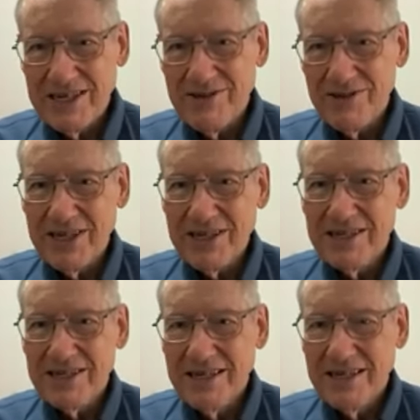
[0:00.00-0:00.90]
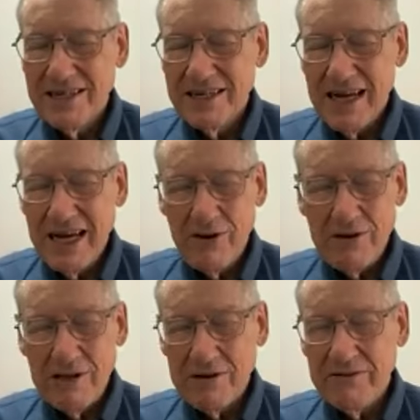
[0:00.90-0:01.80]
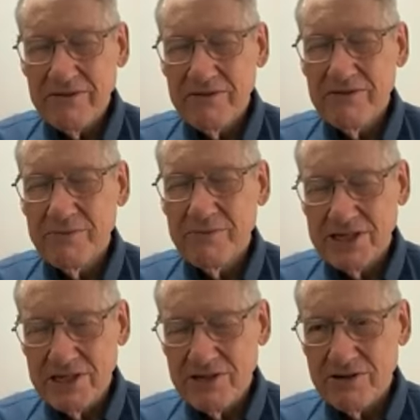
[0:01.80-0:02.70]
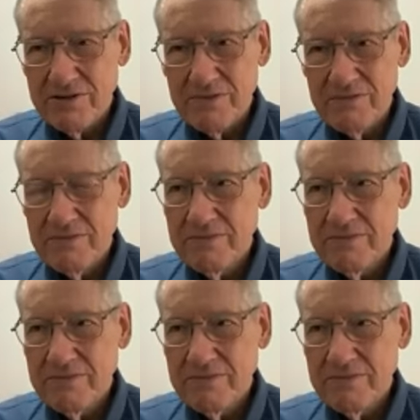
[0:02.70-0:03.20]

I don't think. I only learned through my sister,